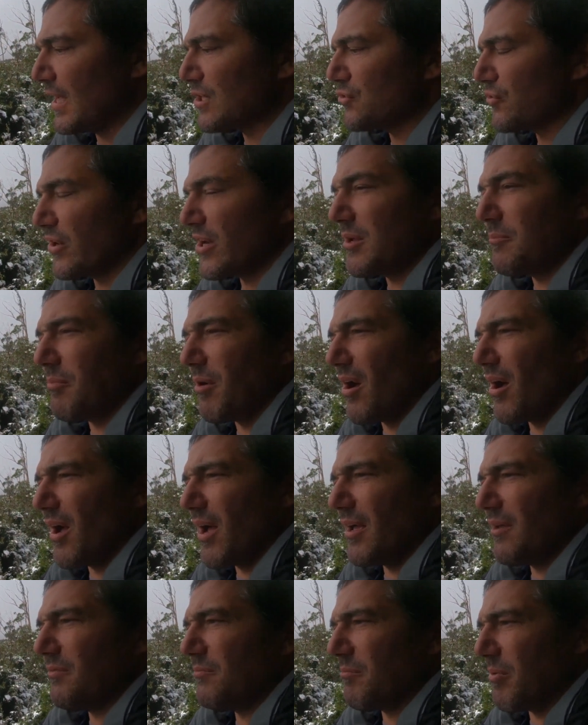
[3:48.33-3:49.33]
triggered
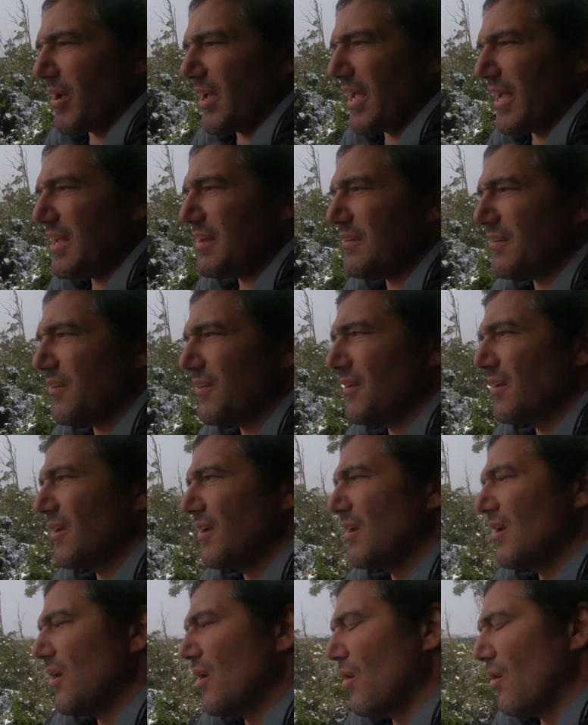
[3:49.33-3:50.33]
by heat,
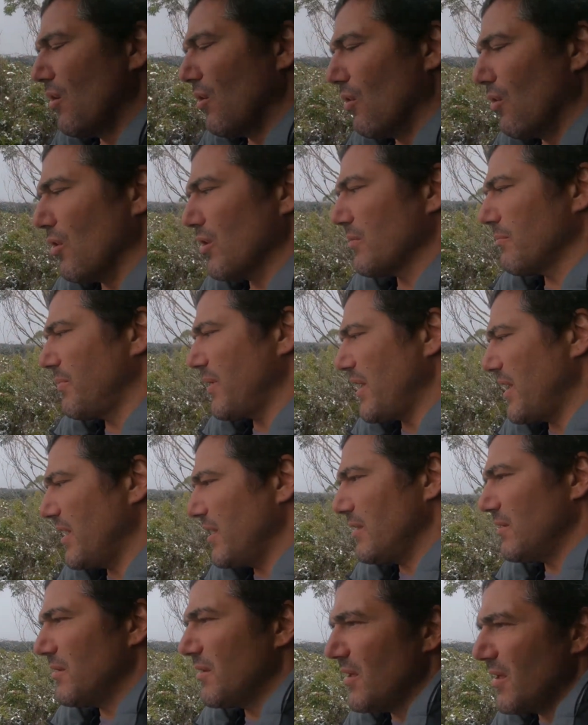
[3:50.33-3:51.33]
or it can
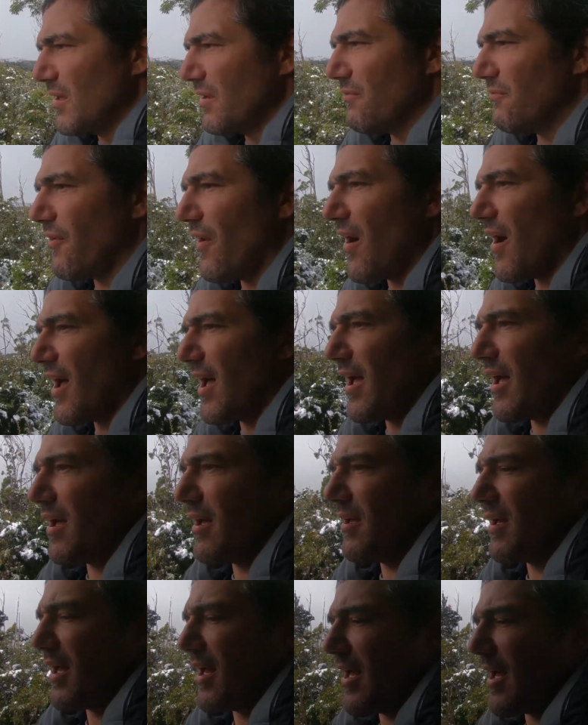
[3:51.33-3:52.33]
be
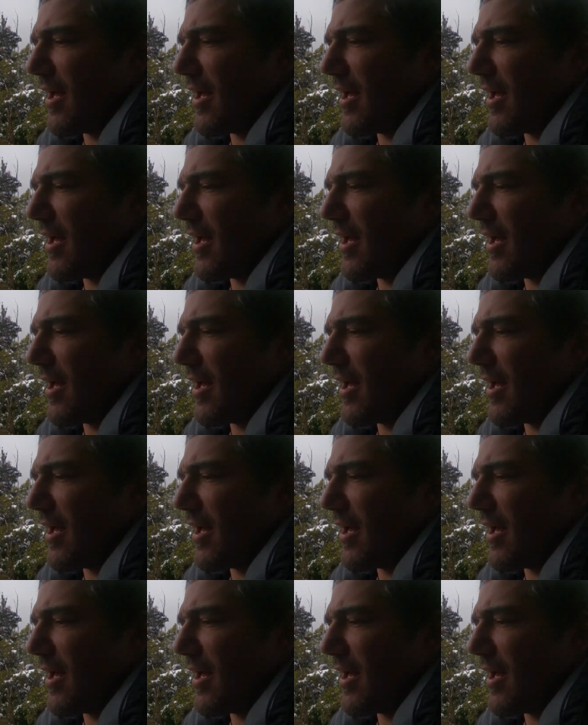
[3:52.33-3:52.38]
via